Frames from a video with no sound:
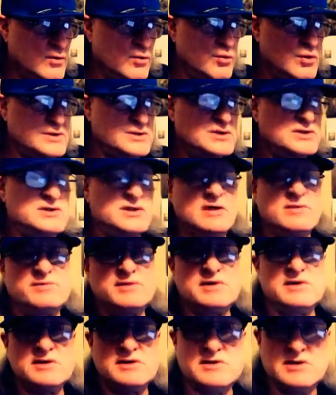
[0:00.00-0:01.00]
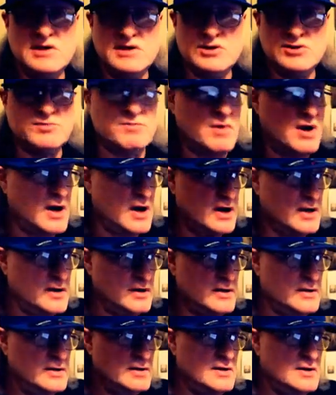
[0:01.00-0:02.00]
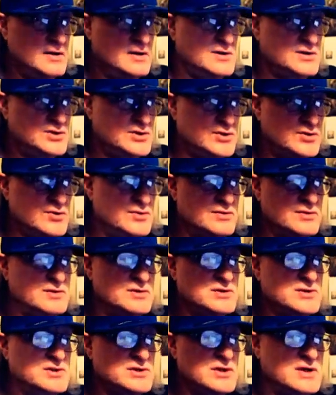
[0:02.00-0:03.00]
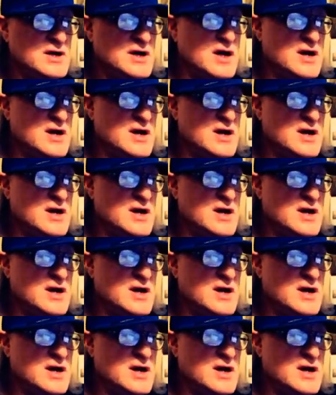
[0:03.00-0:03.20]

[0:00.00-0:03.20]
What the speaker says: was attempting to teach my students